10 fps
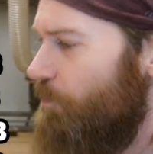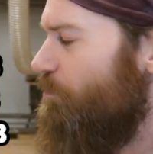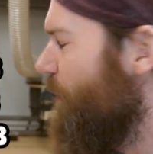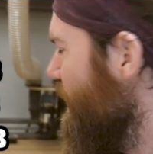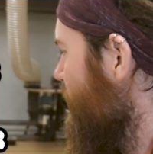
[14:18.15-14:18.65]

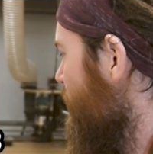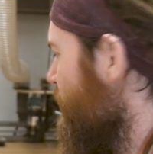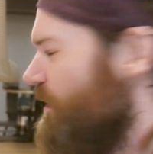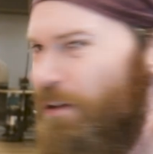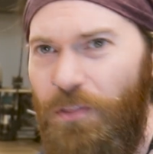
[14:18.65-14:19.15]
but
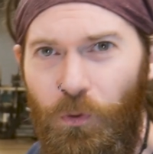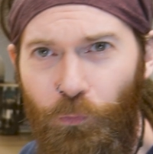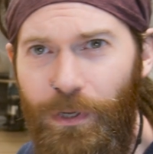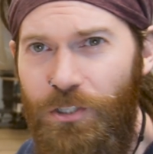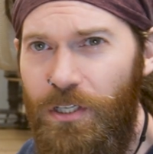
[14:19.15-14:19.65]
the
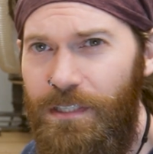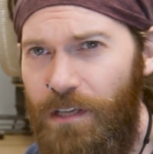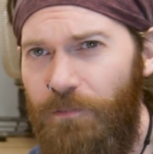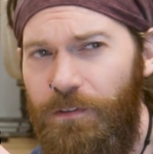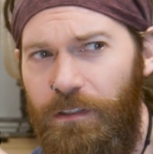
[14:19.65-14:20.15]
rigid
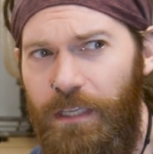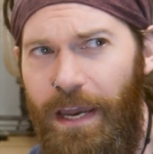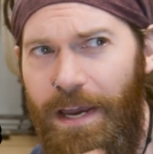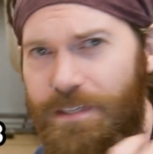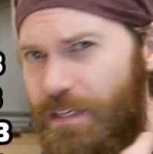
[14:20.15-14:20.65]
definitely
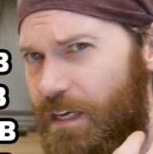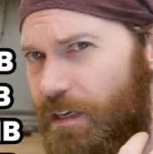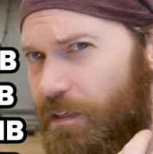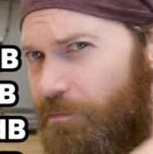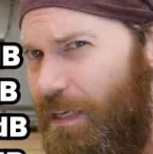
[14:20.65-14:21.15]
has
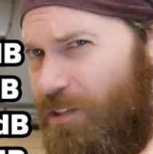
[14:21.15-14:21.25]
a